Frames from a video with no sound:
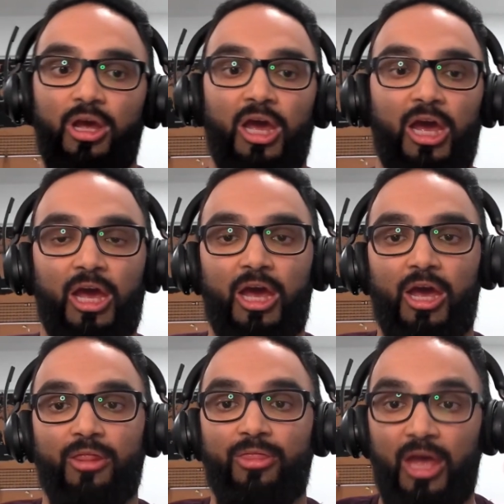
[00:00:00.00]

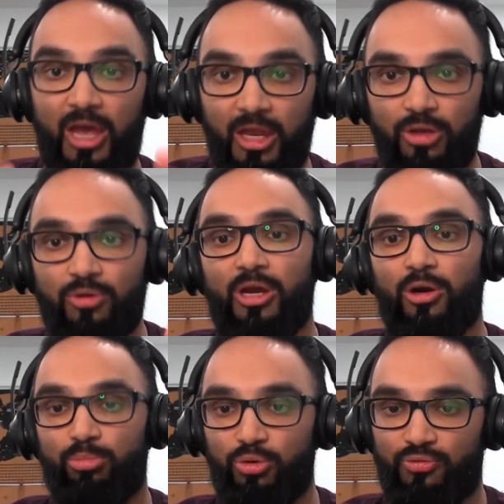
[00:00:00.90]
and then you get
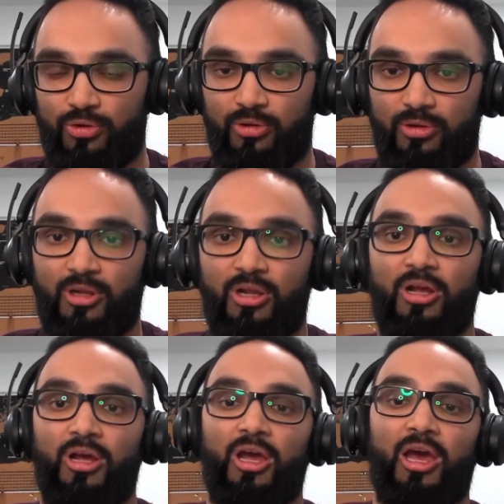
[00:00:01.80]
approval.
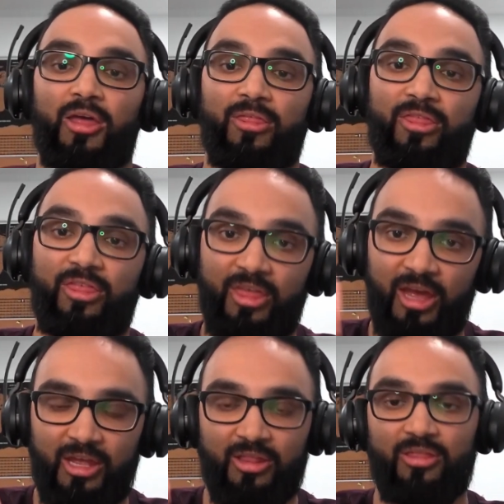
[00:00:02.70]
And
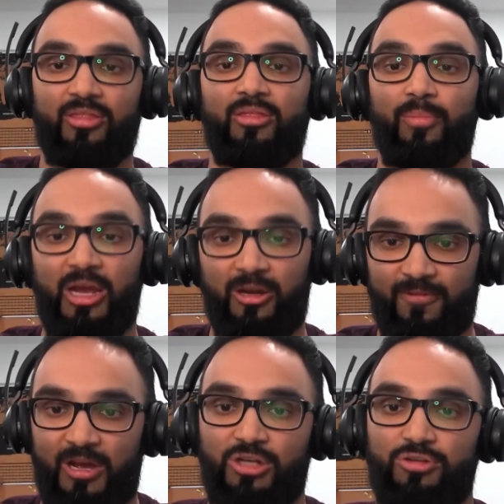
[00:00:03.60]
then the
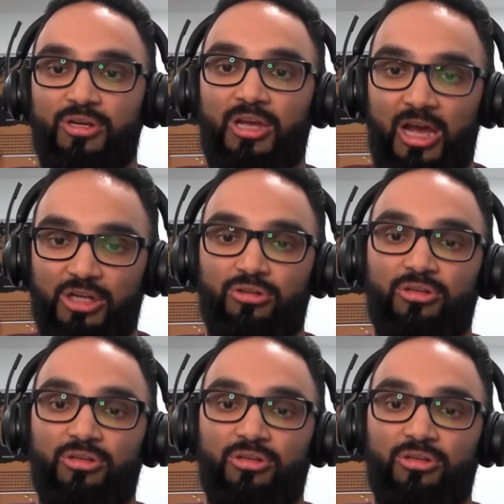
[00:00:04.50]
manufacturing actually